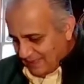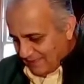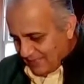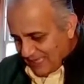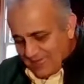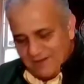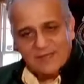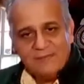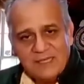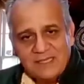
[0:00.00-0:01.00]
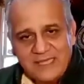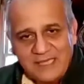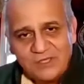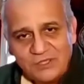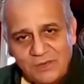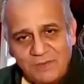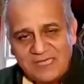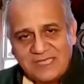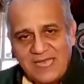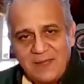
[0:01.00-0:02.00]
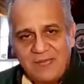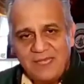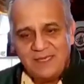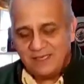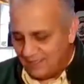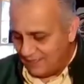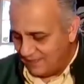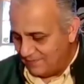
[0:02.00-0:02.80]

But anyway, thank you so much, Sam, and